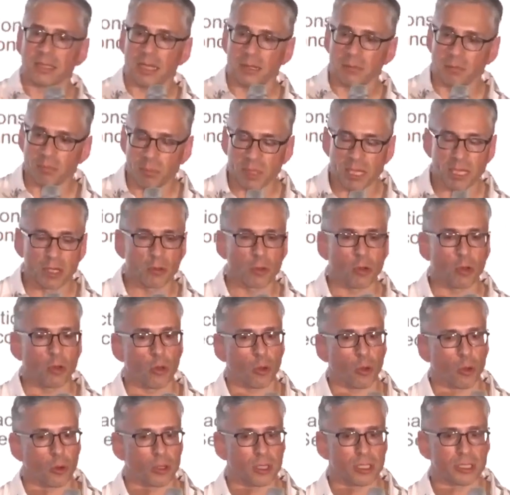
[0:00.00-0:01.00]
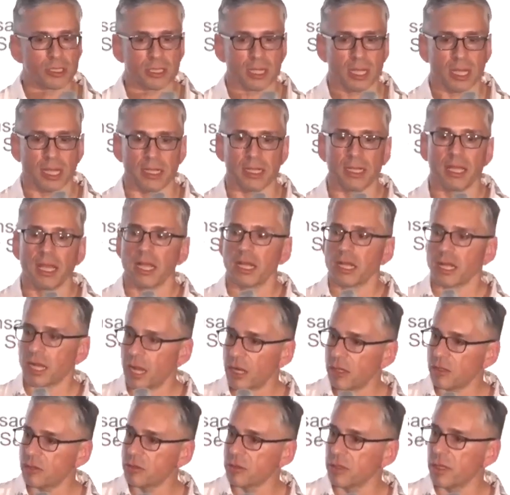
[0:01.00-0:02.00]
mineral origin,
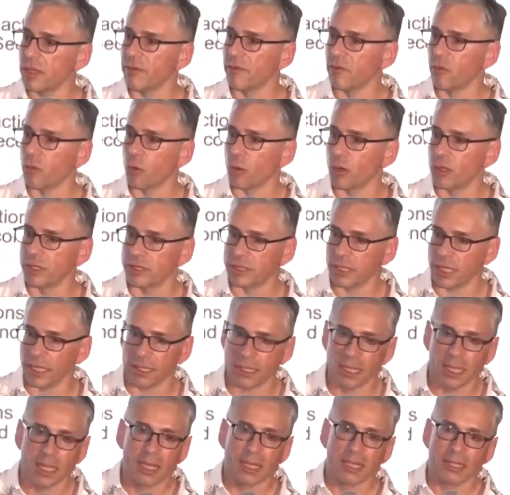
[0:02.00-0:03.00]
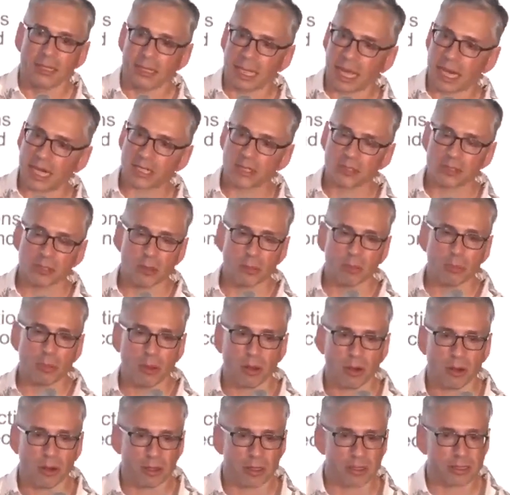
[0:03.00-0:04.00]
country of origin, national
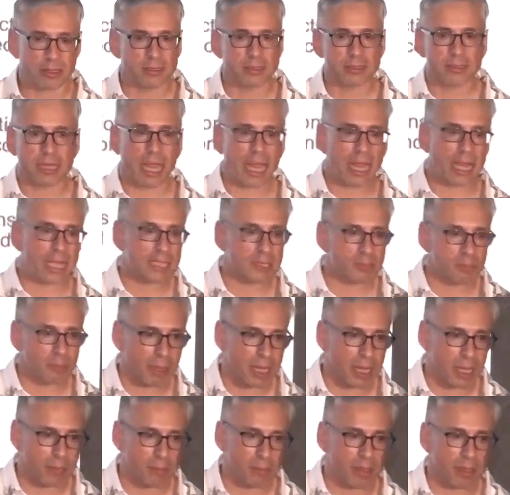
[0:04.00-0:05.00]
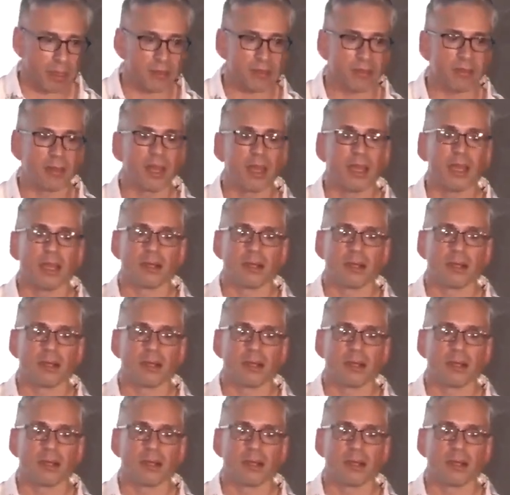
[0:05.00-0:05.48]
parts, tax payments,